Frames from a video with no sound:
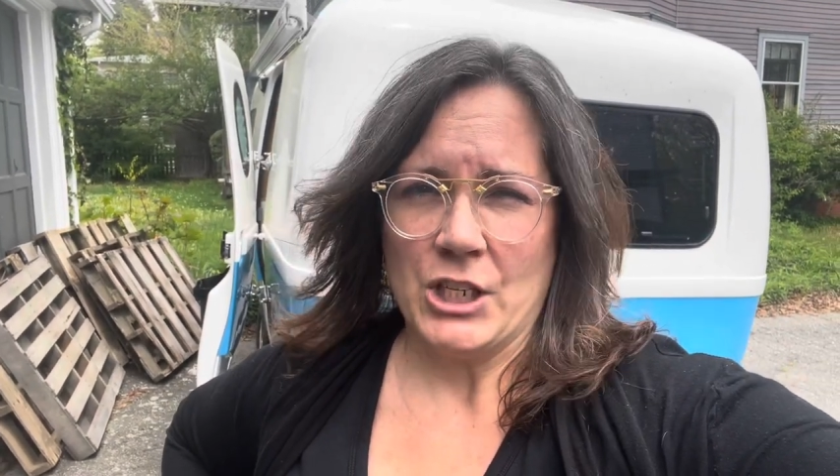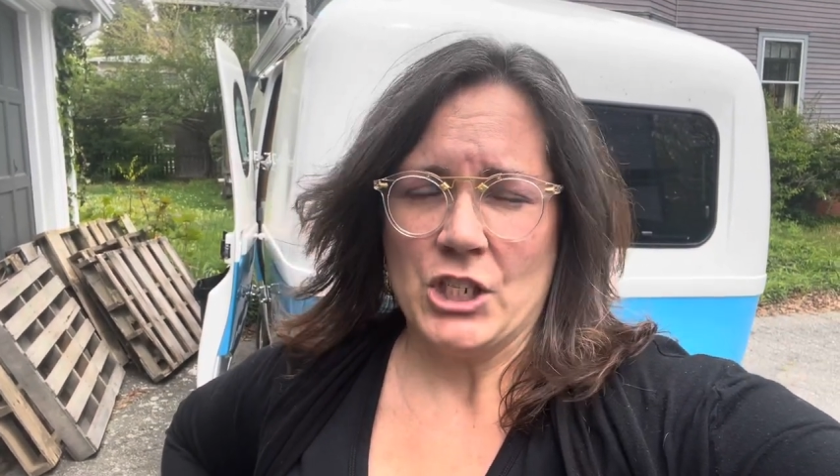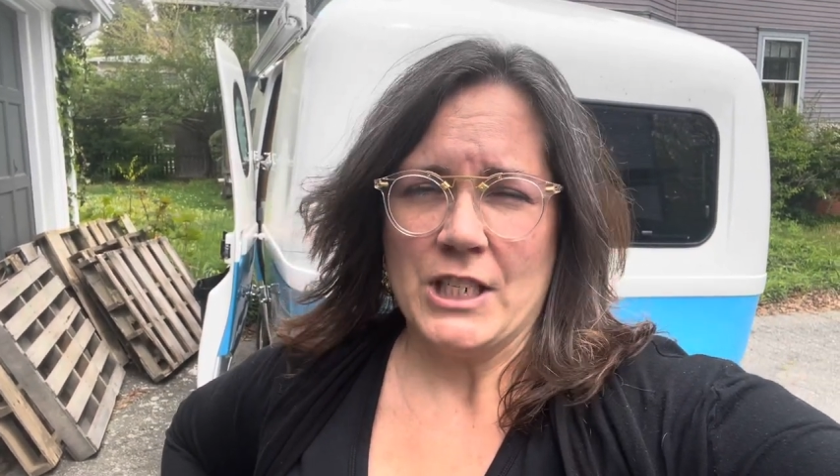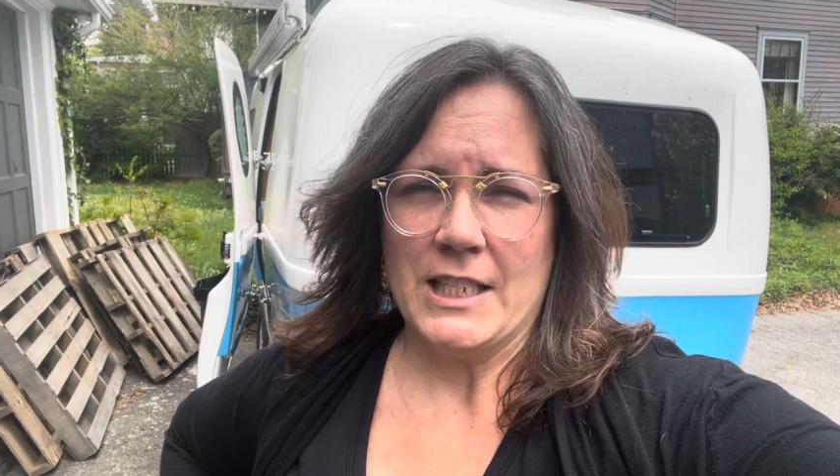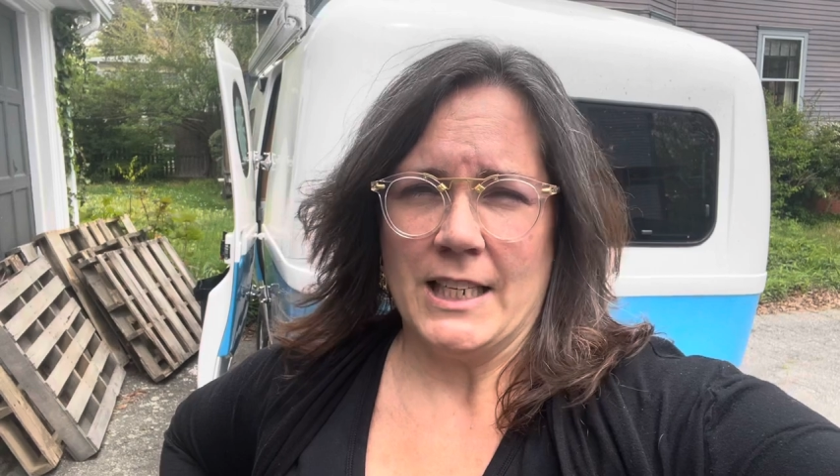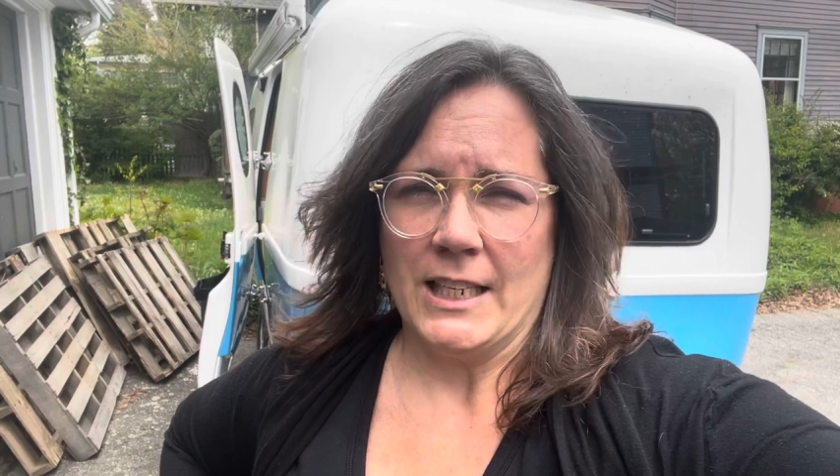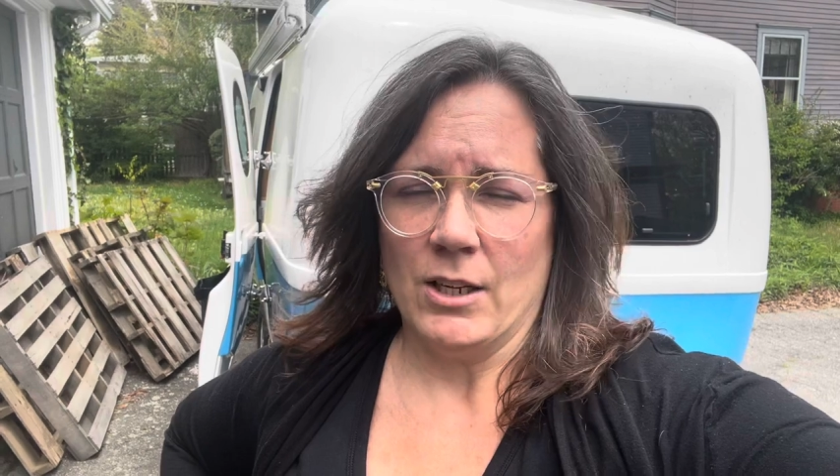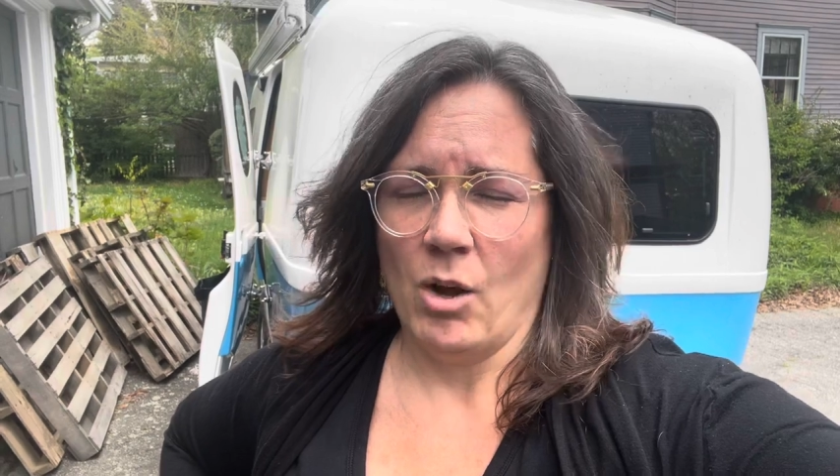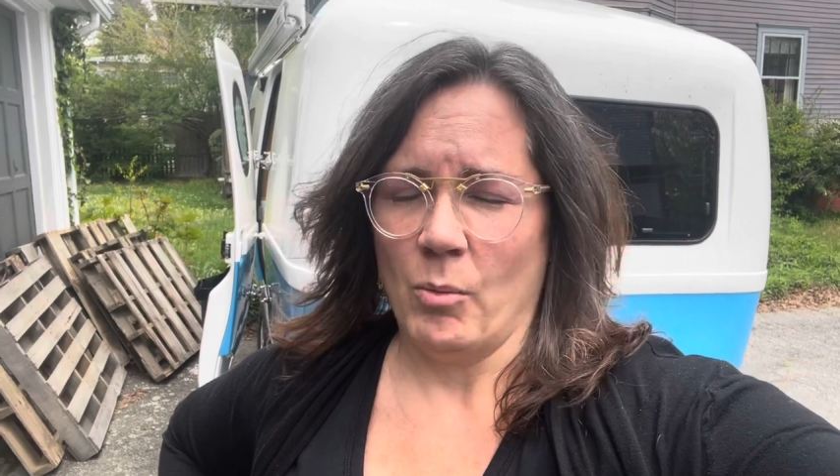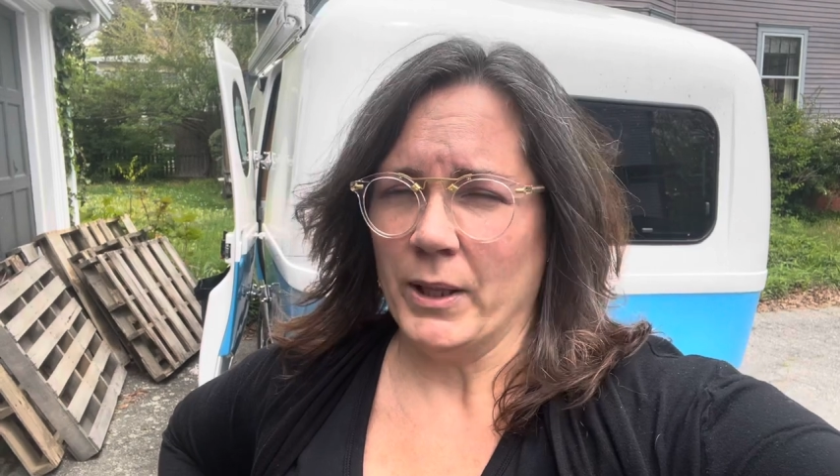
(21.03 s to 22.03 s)

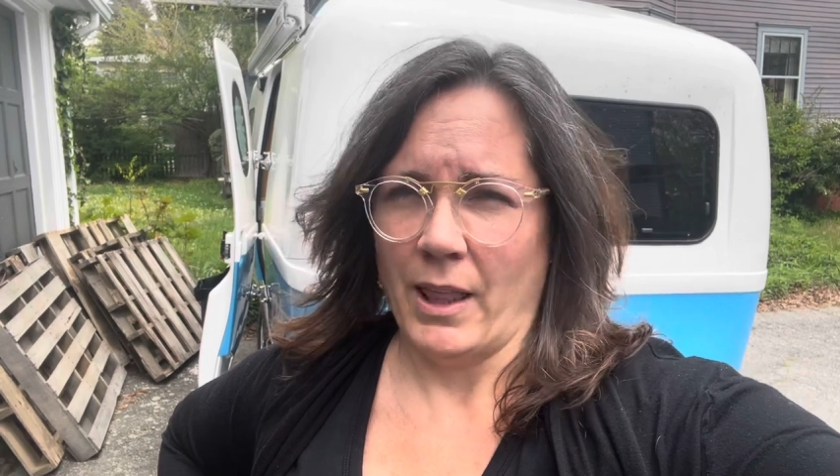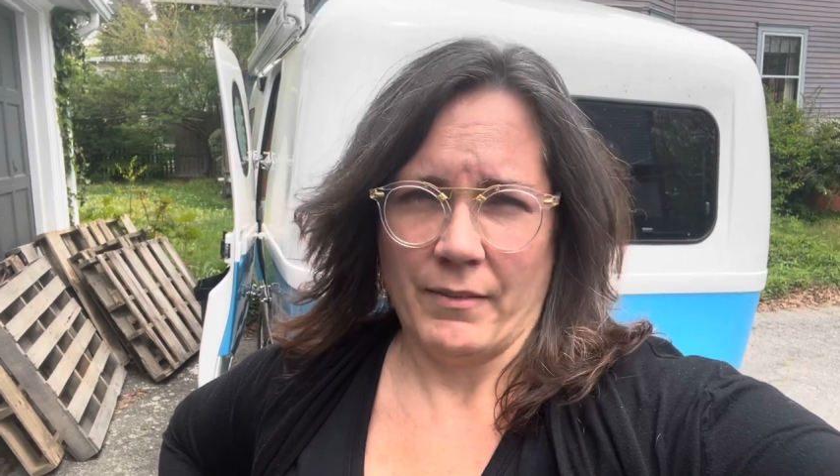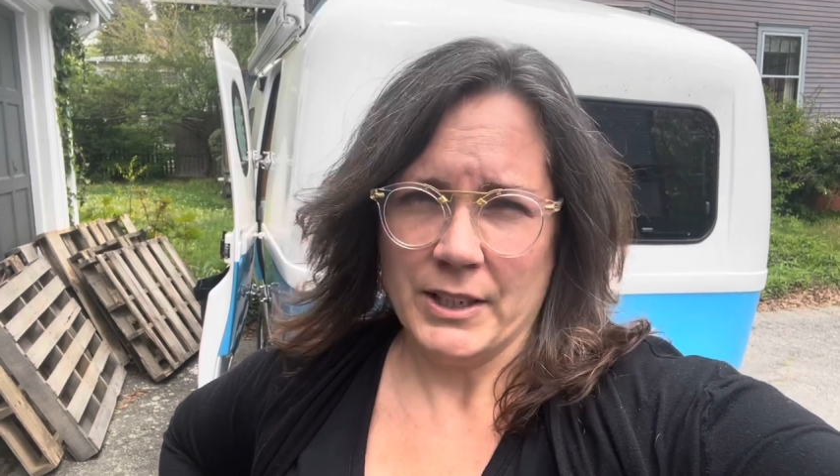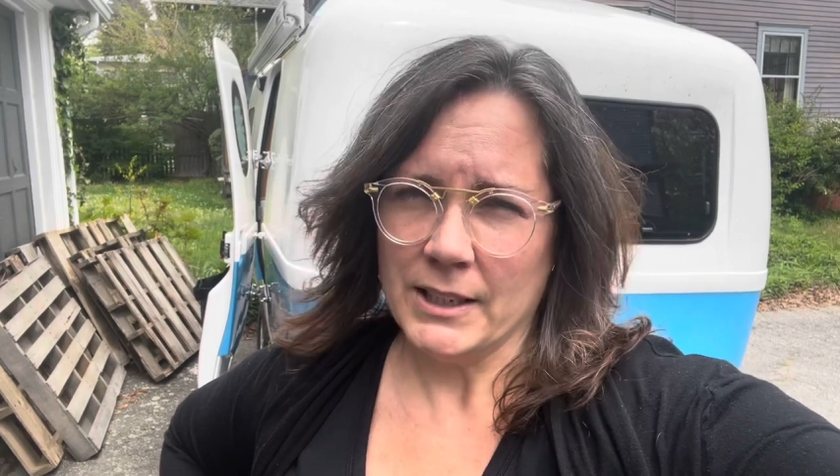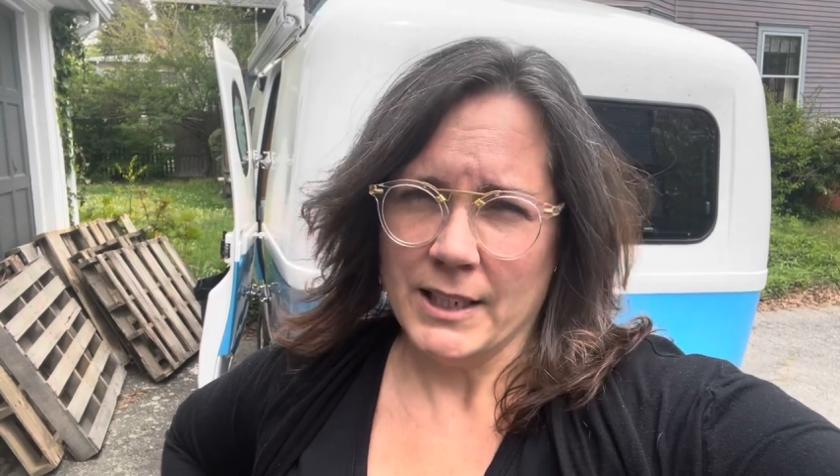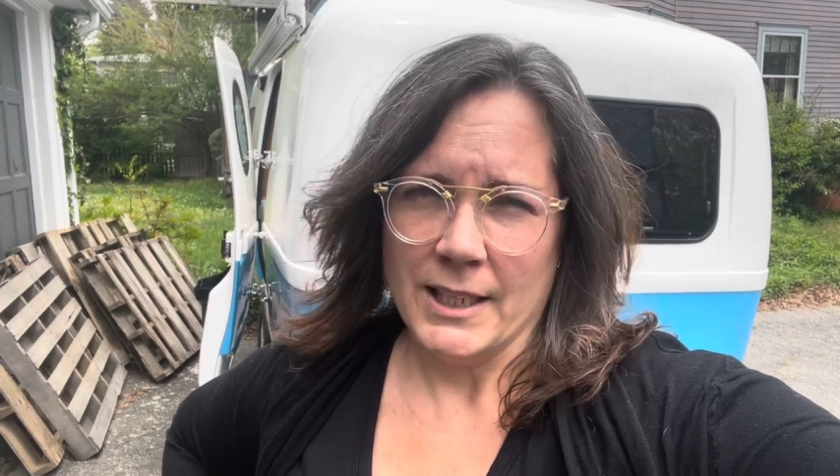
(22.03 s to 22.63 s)
HCT. We love it.